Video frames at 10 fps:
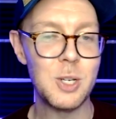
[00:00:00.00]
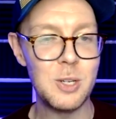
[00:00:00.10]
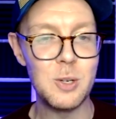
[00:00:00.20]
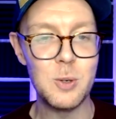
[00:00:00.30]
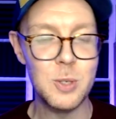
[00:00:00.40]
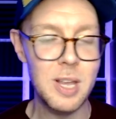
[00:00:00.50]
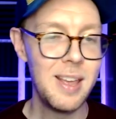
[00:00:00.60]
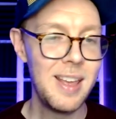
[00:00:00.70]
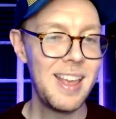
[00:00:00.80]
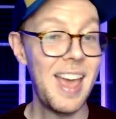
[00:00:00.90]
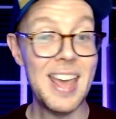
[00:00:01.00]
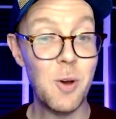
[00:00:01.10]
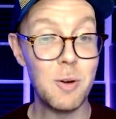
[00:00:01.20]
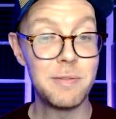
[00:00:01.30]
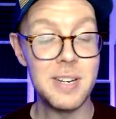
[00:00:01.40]
to use a
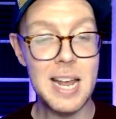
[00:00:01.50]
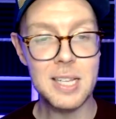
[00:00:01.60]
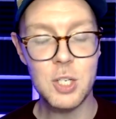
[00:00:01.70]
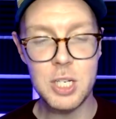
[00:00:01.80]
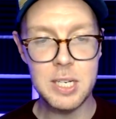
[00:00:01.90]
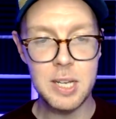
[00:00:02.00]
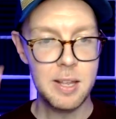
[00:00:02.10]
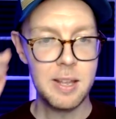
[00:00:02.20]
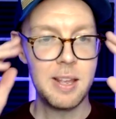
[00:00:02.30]
golf analogy.